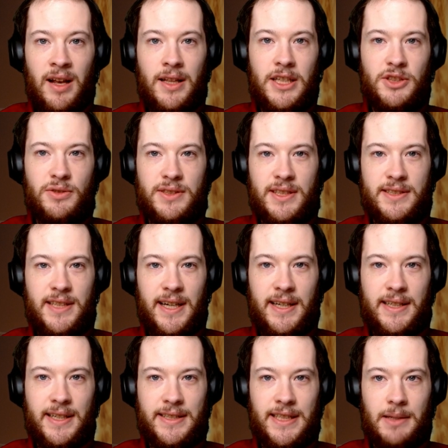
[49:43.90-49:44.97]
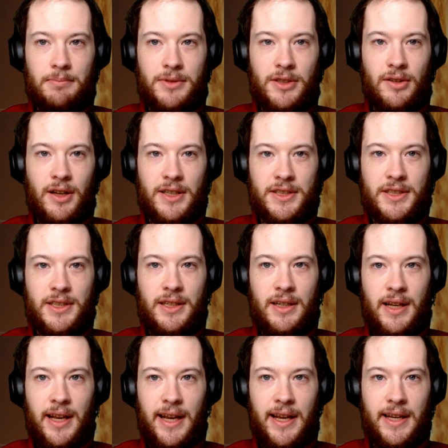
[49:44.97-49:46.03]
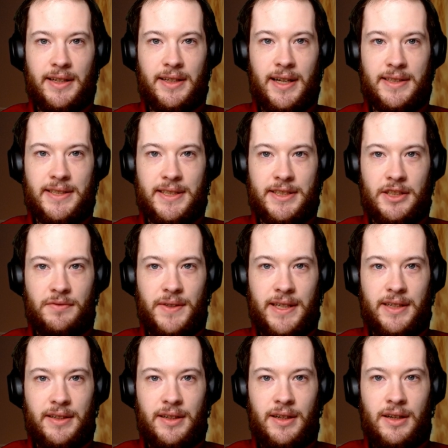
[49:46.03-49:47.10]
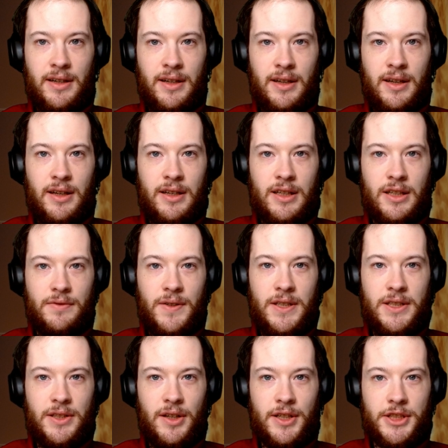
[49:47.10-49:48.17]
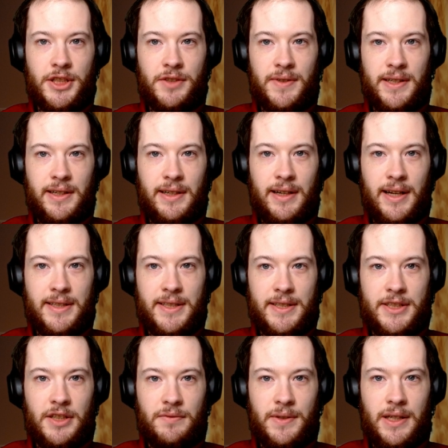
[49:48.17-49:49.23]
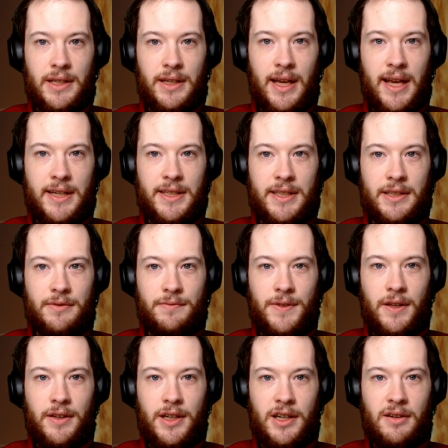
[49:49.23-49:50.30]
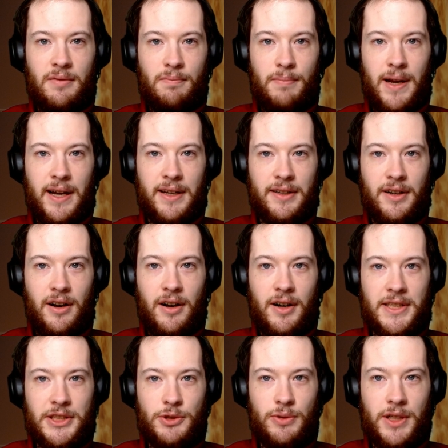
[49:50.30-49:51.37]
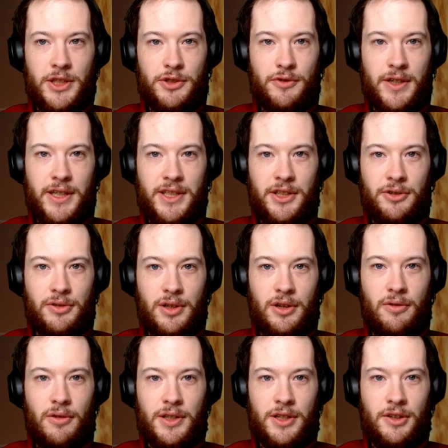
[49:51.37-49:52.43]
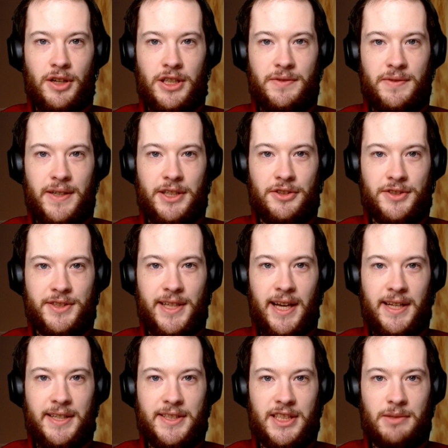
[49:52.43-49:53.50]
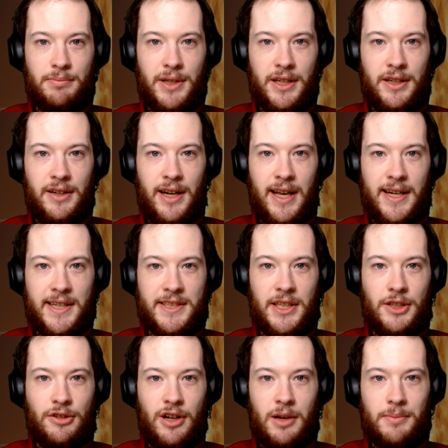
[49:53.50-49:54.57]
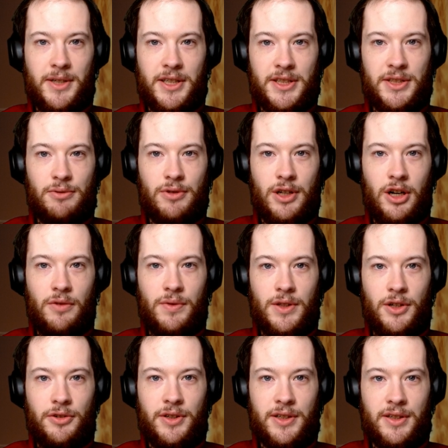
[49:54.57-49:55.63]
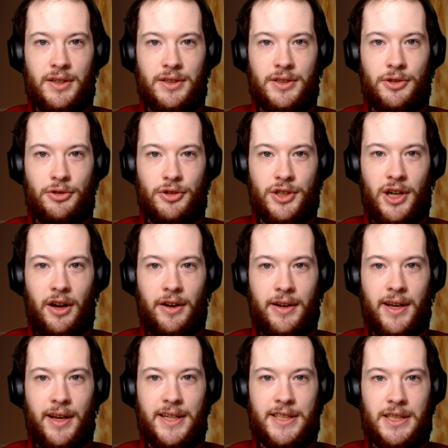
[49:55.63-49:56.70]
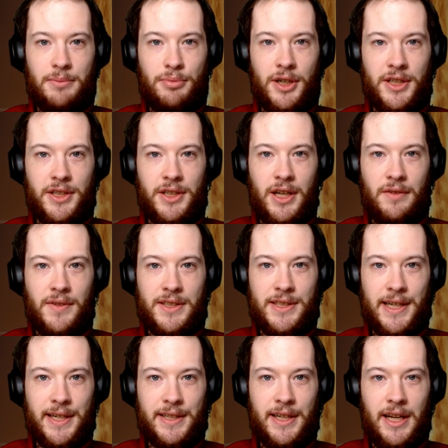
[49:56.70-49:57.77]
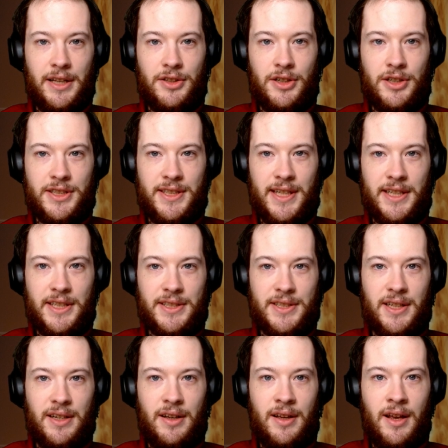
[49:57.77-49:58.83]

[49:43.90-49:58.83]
This was the second attempt to launch an SSLV. The first launch of an SSLV ended in failure back in August 2022 when the launch vehicle's guidance computer and accelerometers were overloaded due to shock and separation of the second and third stages.